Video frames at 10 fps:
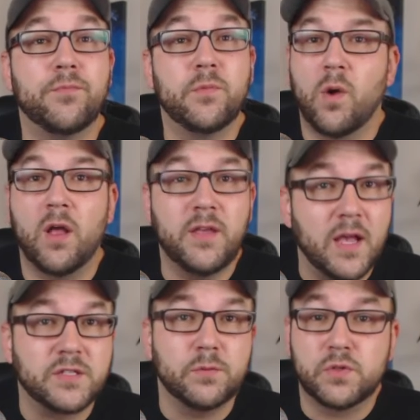while
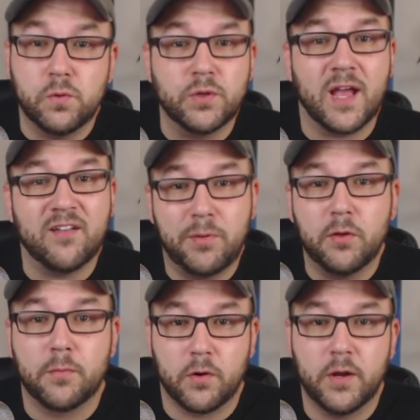yes, it was cool to have Bill
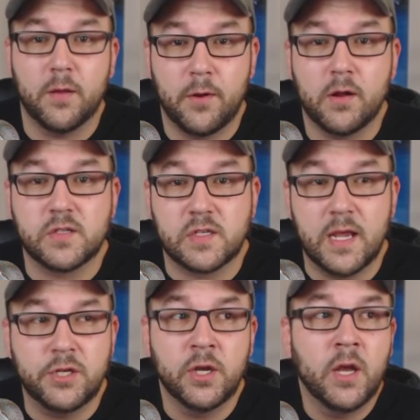Murray come out on
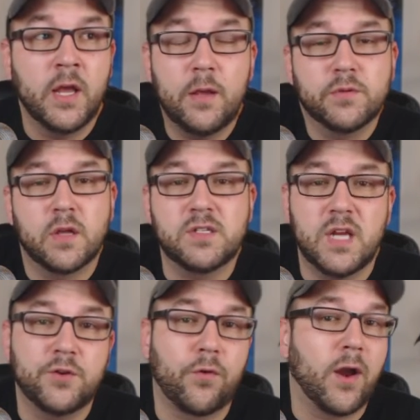stage, he was on
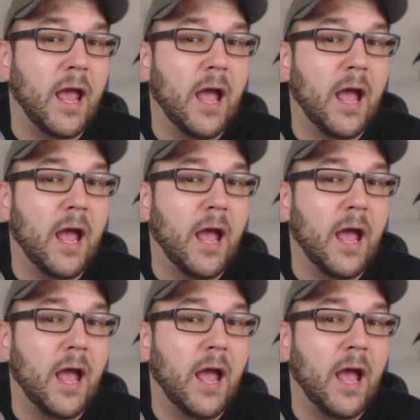stage for an